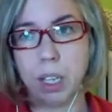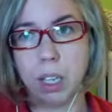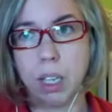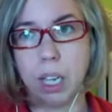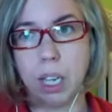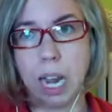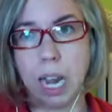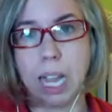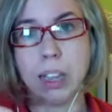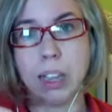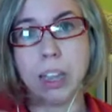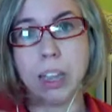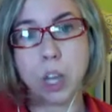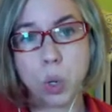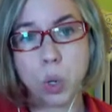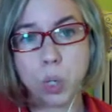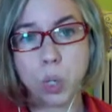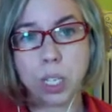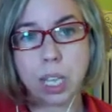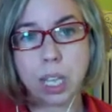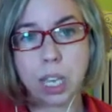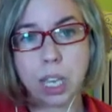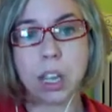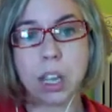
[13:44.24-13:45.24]
those
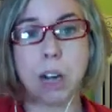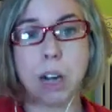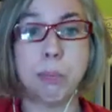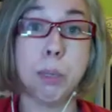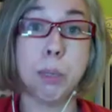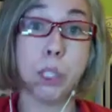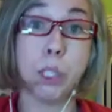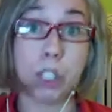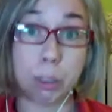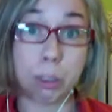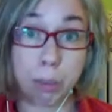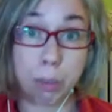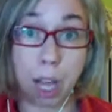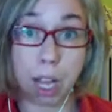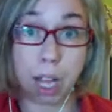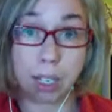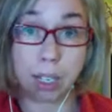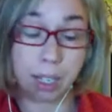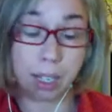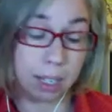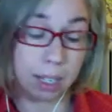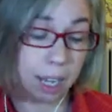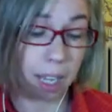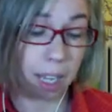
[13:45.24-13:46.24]
things are building blocks. It's
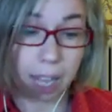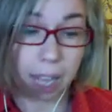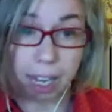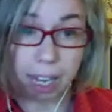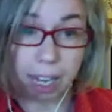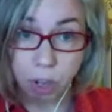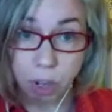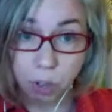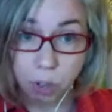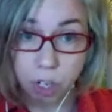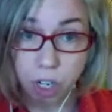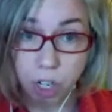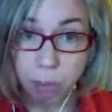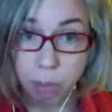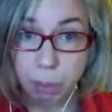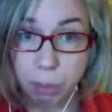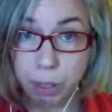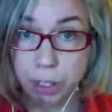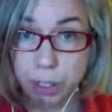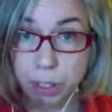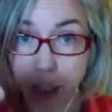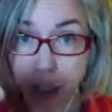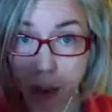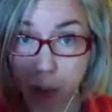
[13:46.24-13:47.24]
like Legos,
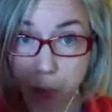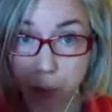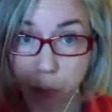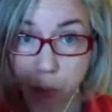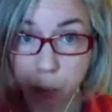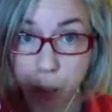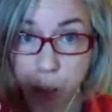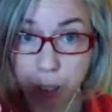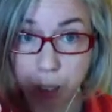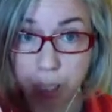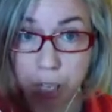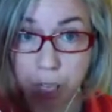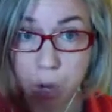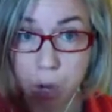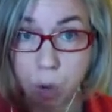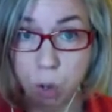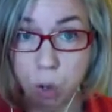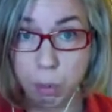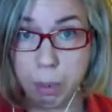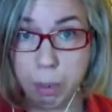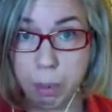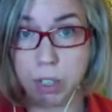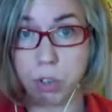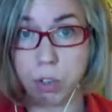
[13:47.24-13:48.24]
building a whole
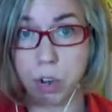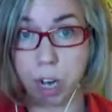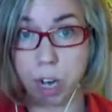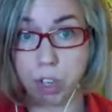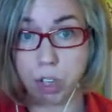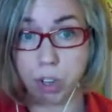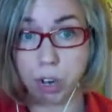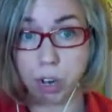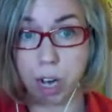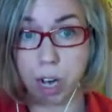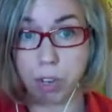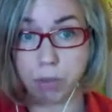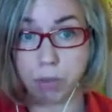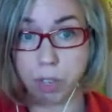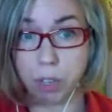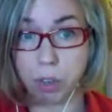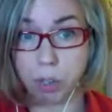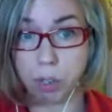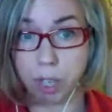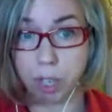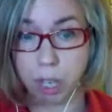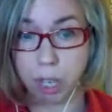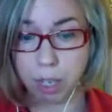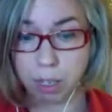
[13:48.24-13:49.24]
big structure out of those
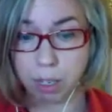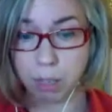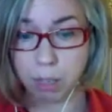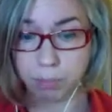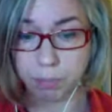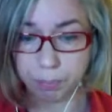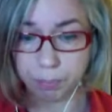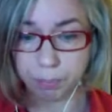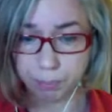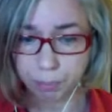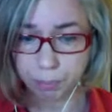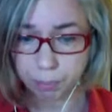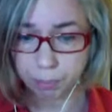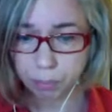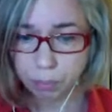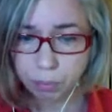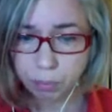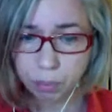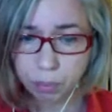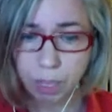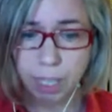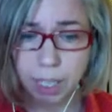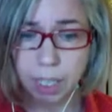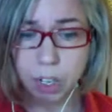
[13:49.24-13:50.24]
things.
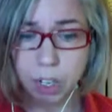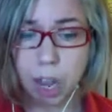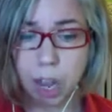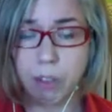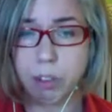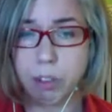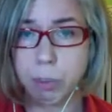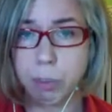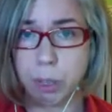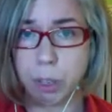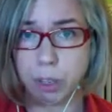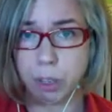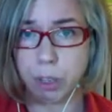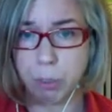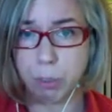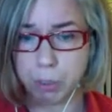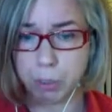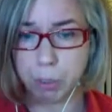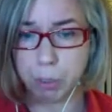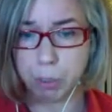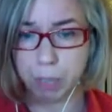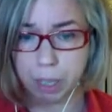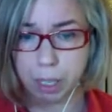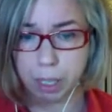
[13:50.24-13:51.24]
And you have to build them up
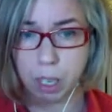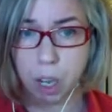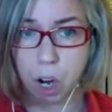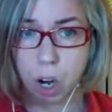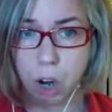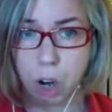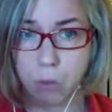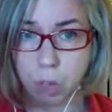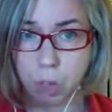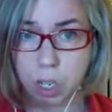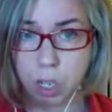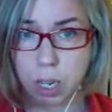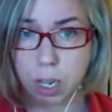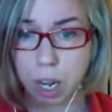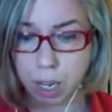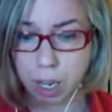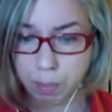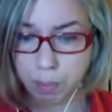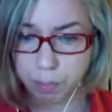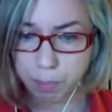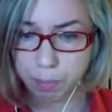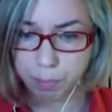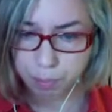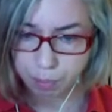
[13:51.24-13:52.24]
over time.
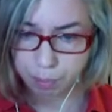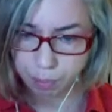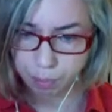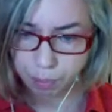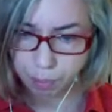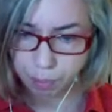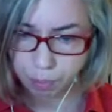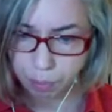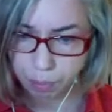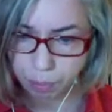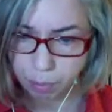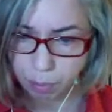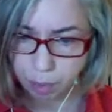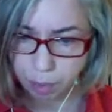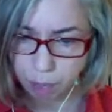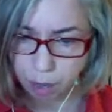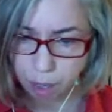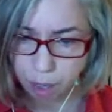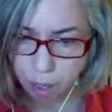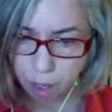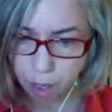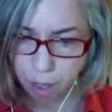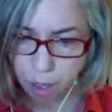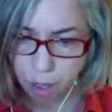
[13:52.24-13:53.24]

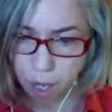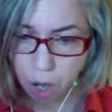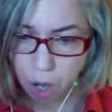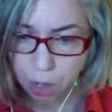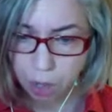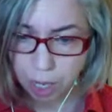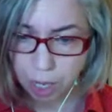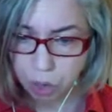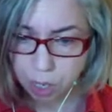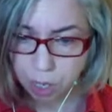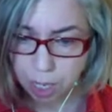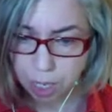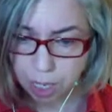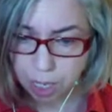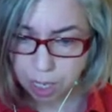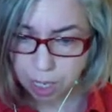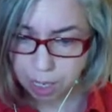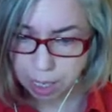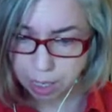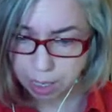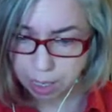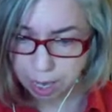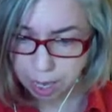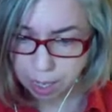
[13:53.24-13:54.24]
Okay, Christine
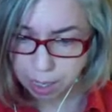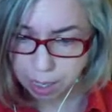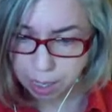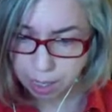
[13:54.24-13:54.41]
says,